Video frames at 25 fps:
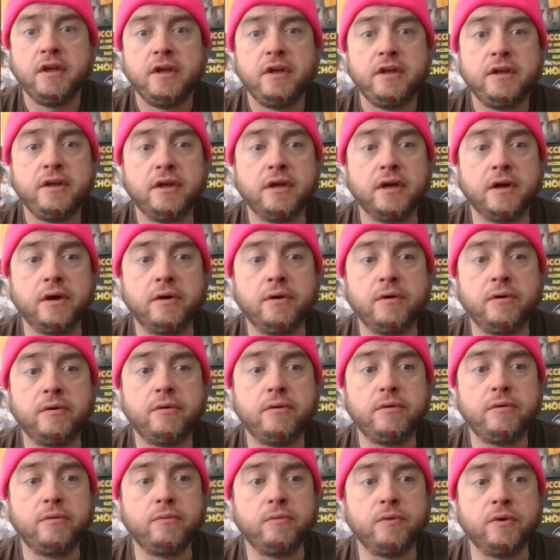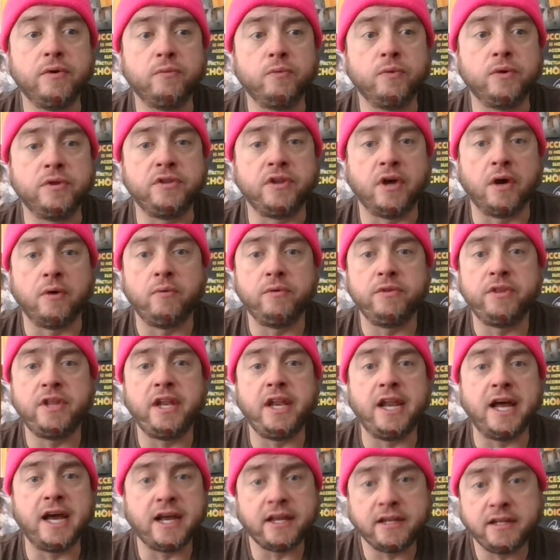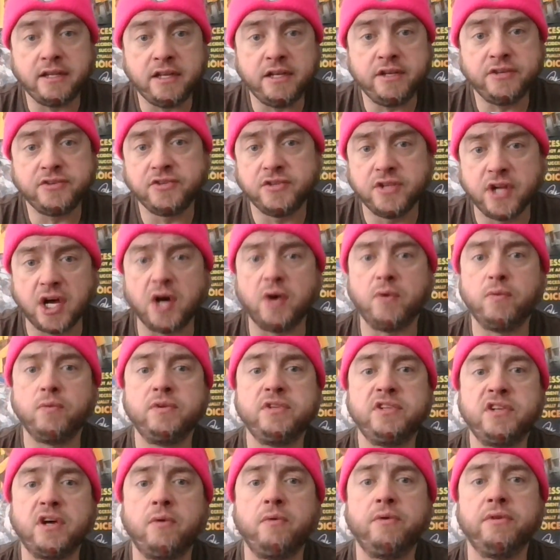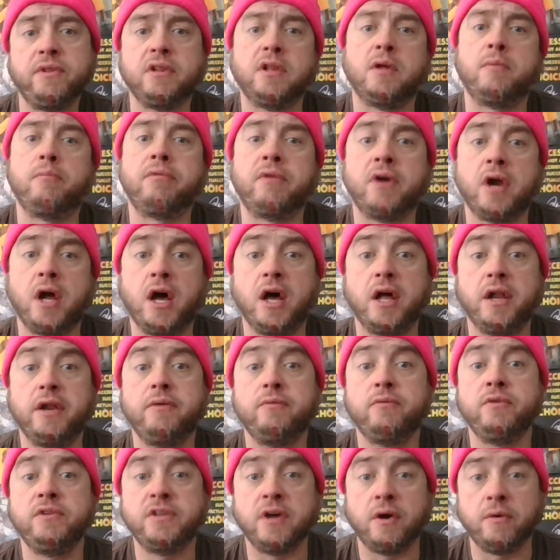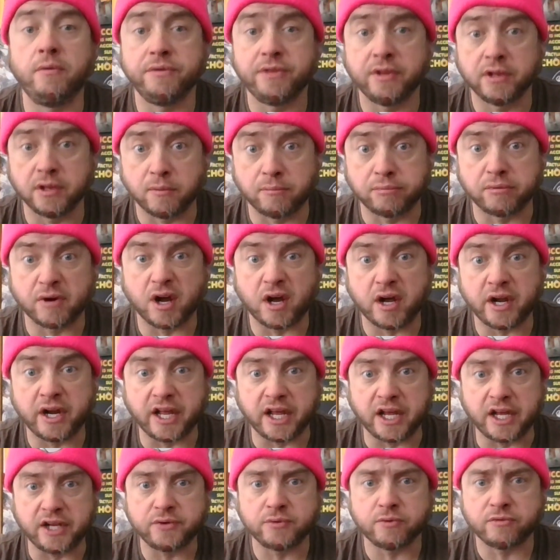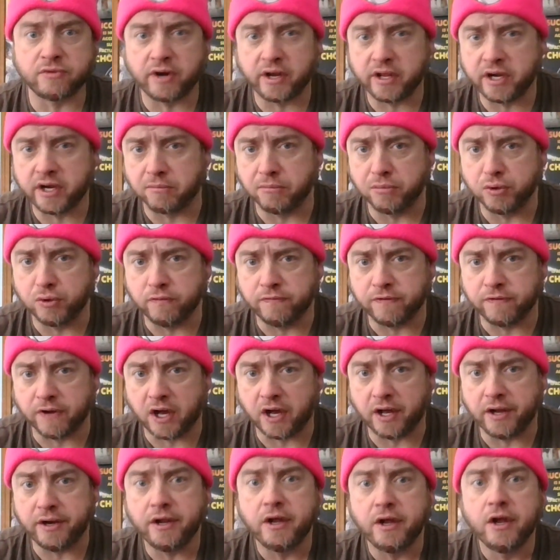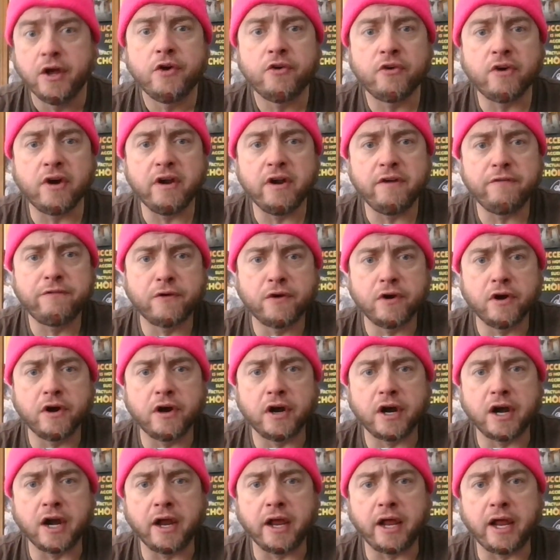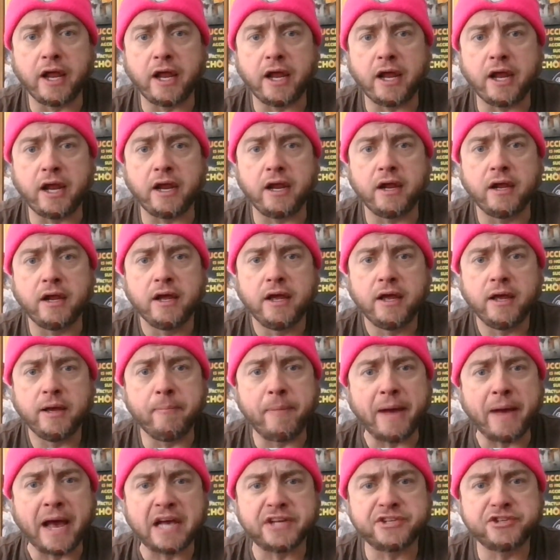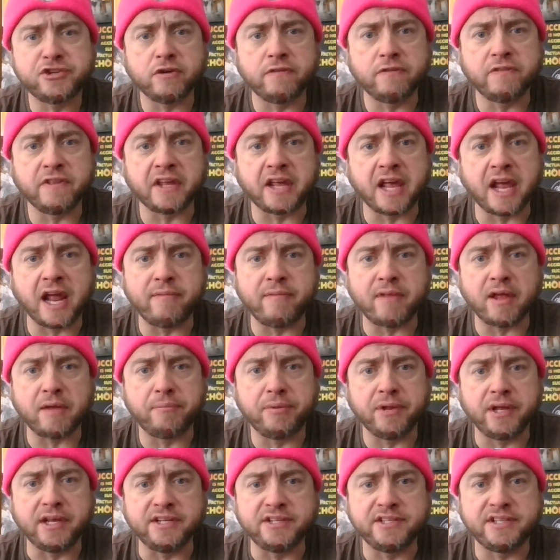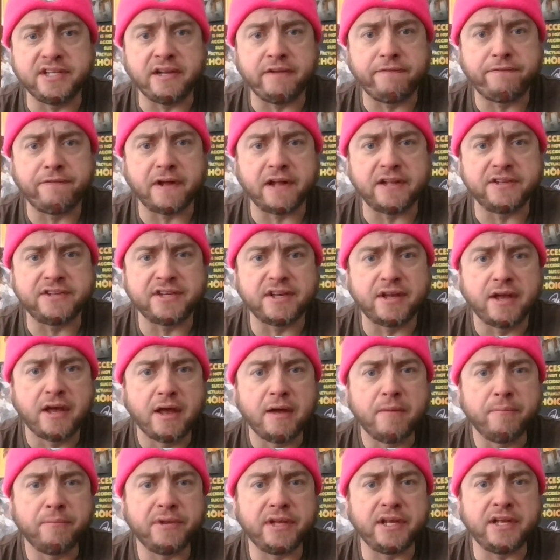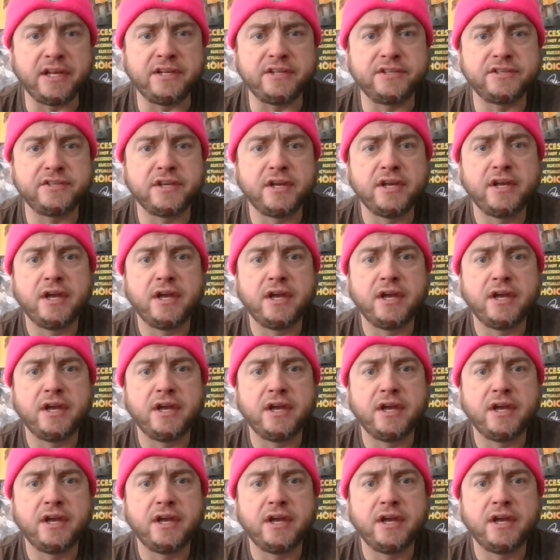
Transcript: You know, we're done with the 90s? No, we're done with LeBron. We're done with the LeBron age. We're ready to move on. We're ready for a ambassador of the game that plays defense, plays,